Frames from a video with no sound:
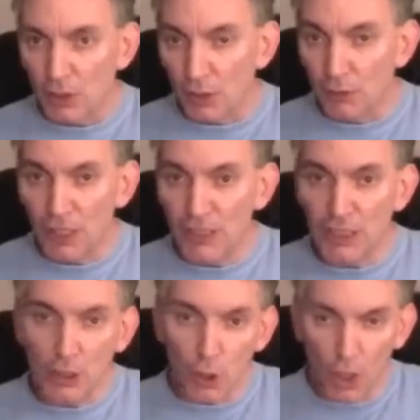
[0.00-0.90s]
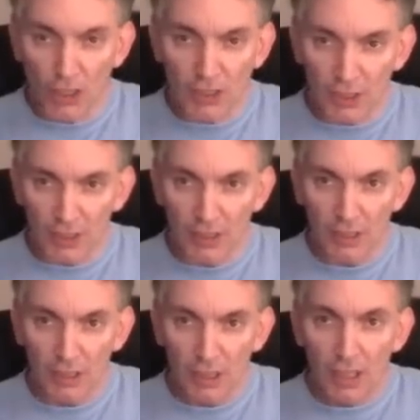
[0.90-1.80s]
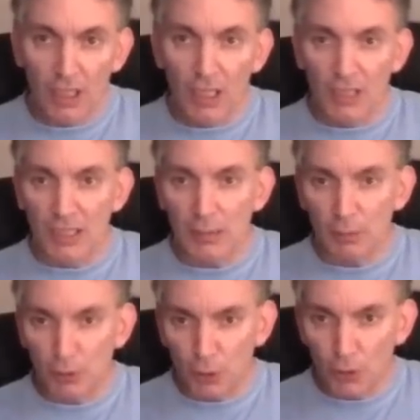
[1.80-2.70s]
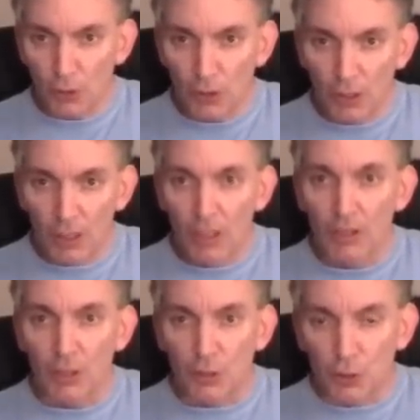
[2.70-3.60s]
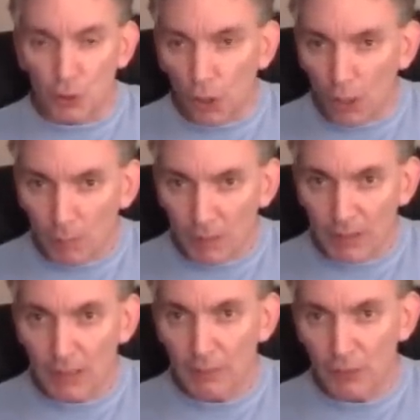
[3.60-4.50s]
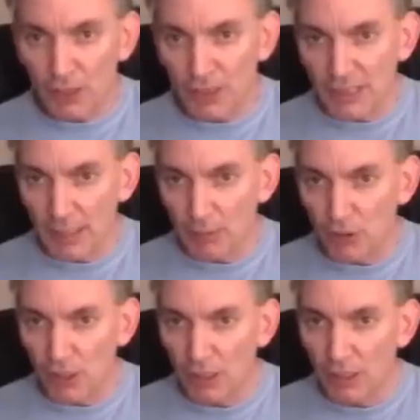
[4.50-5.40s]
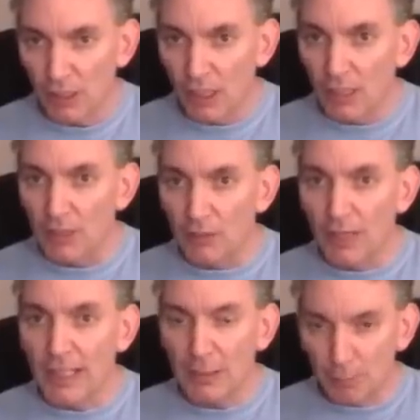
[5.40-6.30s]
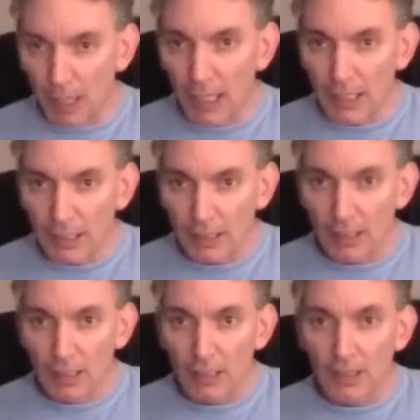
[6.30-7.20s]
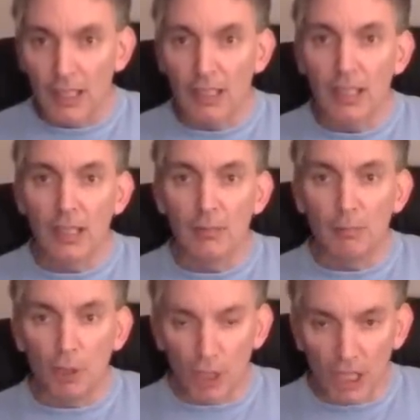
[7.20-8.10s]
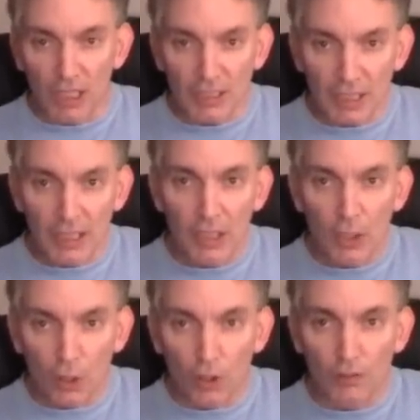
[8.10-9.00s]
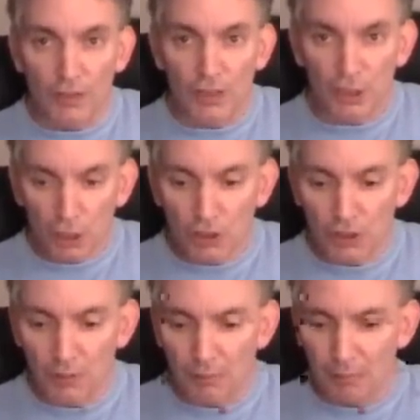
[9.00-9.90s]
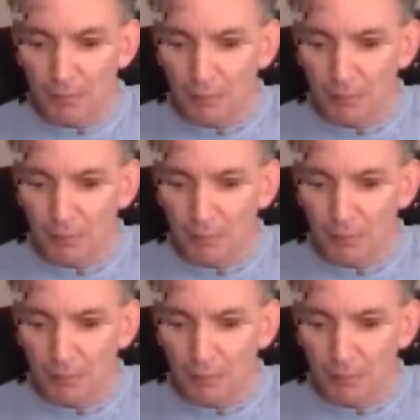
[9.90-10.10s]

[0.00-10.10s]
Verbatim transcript: So the freezing constant is equal to the drop in the freezing temperature divided by the molality of your solution.